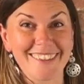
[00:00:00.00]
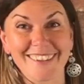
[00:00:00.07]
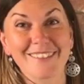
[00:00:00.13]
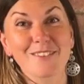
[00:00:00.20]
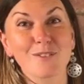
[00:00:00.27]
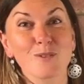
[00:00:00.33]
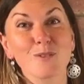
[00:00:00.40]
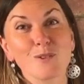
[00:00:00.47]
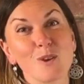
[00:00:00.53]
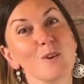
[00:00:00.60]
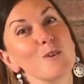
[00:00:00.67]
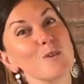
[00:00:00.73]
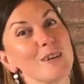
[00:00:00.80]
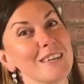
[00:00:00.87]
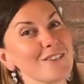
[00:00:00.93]
Like, this is
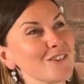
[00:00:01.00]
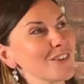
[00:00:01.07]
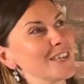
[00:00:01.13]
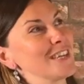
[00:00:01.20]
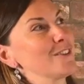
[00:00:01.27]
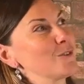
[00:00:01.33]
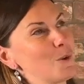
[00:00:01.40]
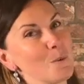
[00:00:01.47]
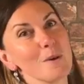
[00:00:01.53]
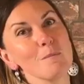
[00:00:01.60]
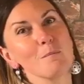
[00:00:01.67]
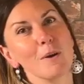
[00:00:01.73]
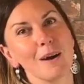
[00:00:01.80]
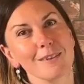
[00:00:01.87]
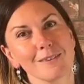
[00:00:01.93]
so interesting. So I went
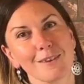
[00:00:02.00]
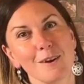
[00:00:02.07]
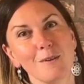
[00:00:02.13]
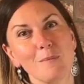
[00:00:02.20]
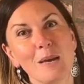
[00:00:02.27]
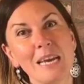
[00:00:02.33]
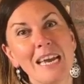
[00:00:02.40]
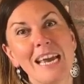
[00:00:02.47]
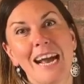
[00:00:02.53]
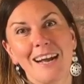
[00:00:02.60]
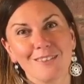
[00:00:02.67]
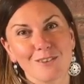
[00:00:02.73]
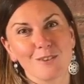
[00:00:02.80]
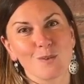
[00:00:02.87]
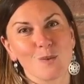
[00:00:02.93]
and bought some
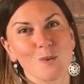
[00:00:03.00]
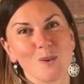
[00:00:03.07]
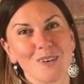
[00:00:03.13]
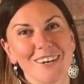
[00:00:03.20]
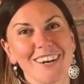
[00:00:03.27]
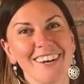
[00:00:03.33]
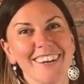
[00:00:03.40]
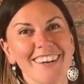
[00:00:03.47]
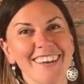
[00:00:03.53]
at the store